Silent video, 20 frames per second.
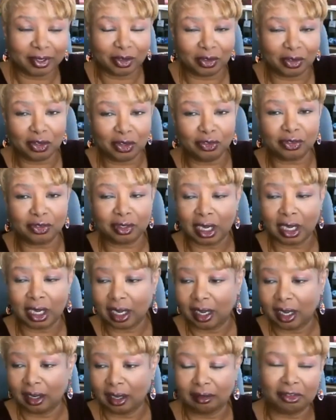you've
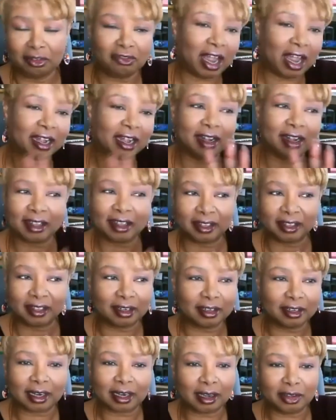got nothing
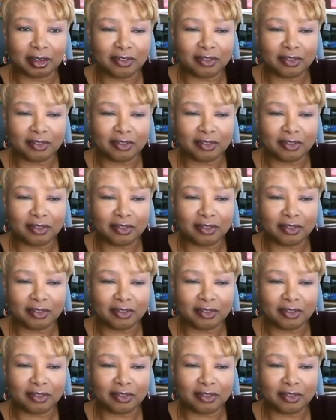to cut.